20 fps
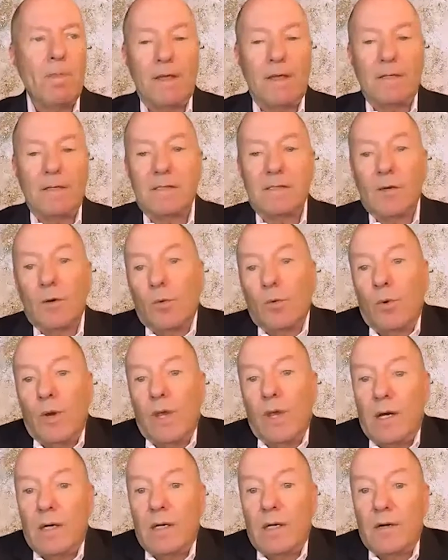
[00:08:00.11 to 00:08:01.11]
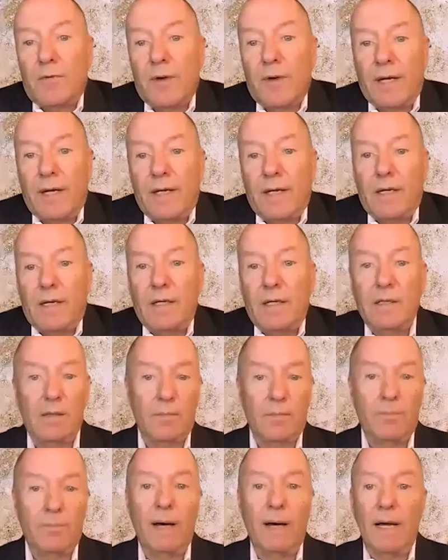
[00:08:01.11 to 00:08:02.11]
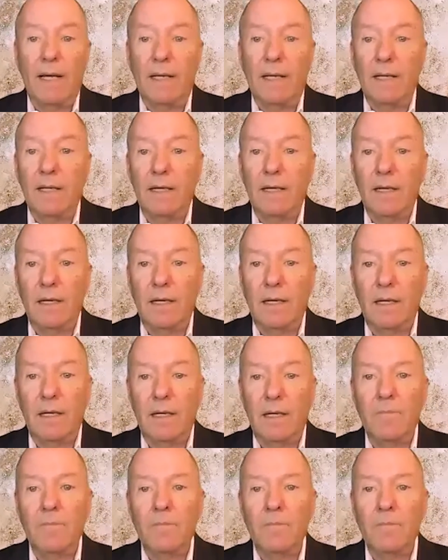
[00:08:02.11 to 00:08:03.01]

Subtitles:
So we are accredited by a